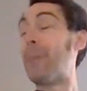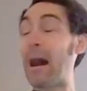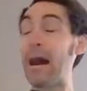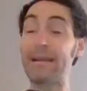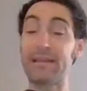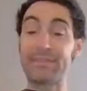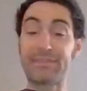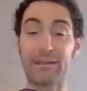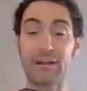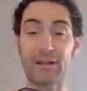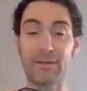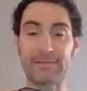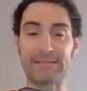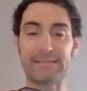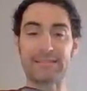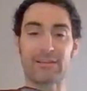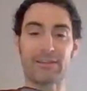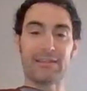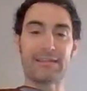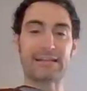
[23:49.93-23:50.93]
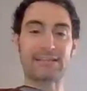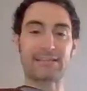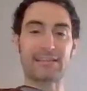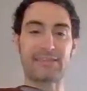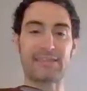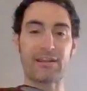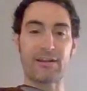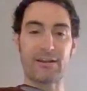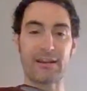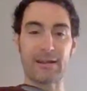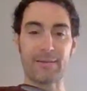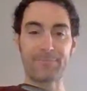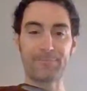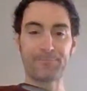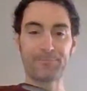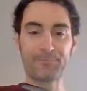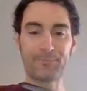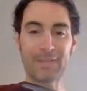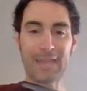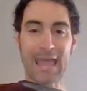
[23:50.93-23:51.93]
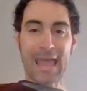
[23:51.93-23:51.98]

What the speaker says: but Ethereum is still the next Ethereum,